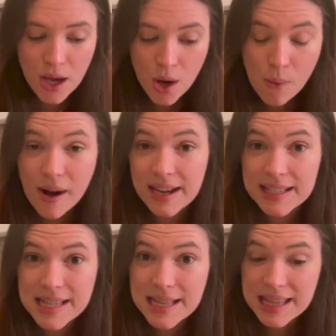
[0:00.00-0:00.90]
Whereas
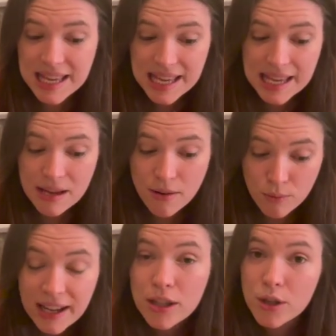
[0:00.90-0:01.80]
the
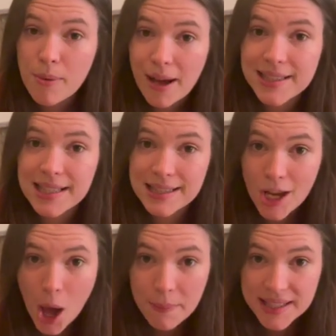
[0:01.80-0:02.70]
regular boxy is the
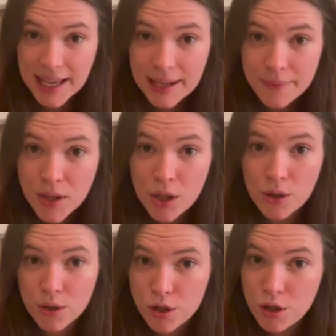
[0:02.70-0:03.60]
opposite. You
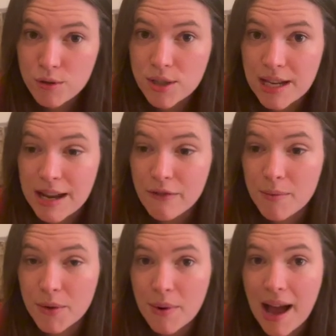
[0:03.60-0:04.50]
can choose to knit from
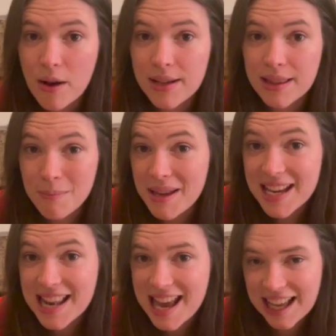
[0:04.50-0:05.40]
the round at the
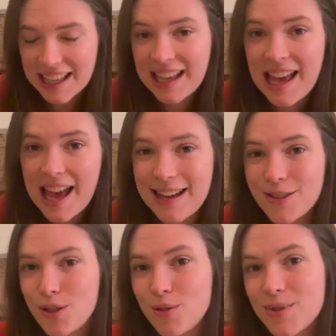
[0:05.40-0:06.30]
beginning and
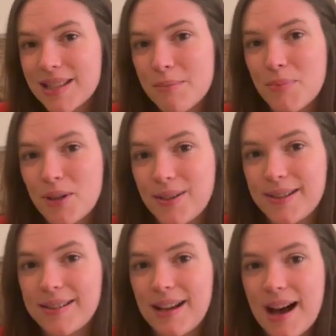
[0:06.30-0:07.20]
do
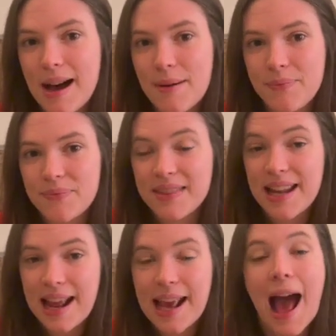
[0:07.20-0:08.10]
simple
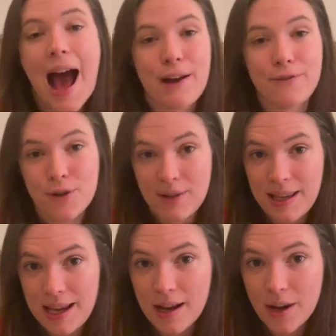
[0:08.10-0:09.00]
knitting after
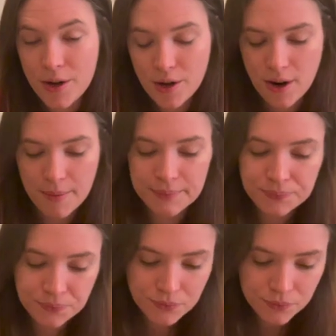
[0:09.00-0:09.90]
the underarm.
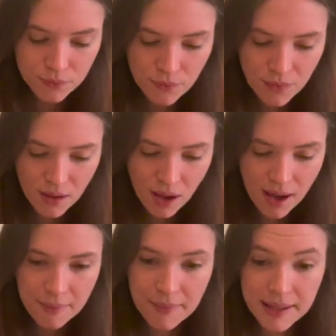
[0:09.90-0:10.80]

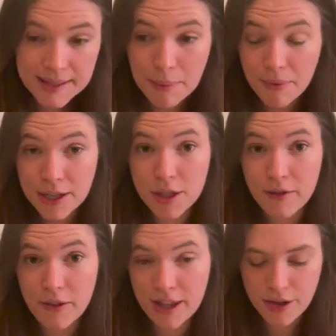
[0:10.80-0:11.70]
Separation
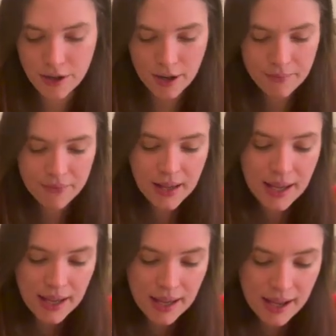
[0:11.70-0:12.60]
for the underarm
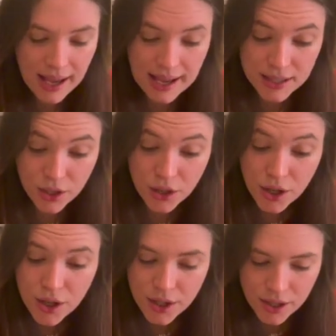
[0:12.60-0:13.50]
has
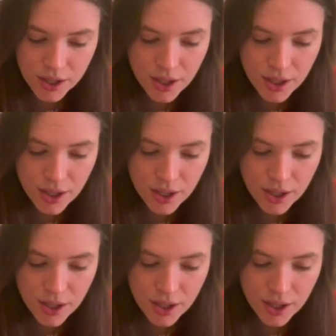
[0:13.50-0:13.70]
occurred.